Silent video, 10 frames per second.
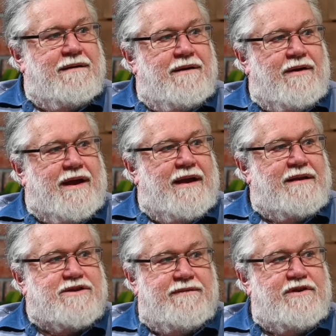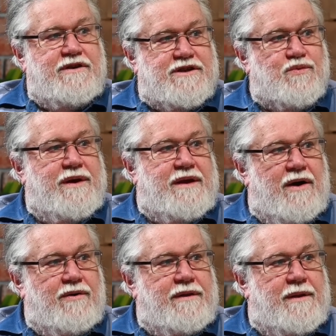Okay. Soviet Union just went
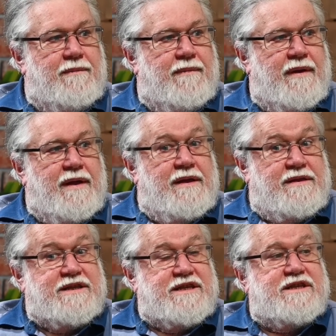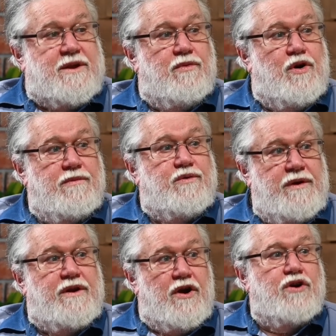down on them. This is the moment we
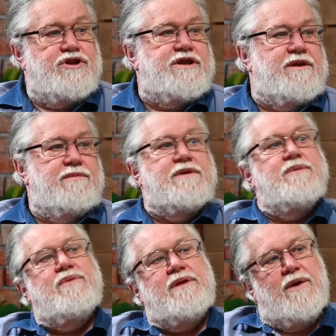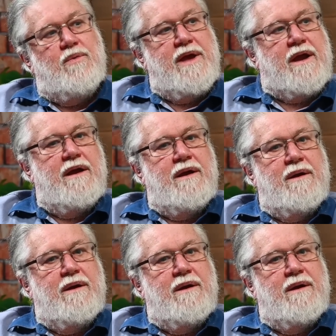negotiate with them when they're weak.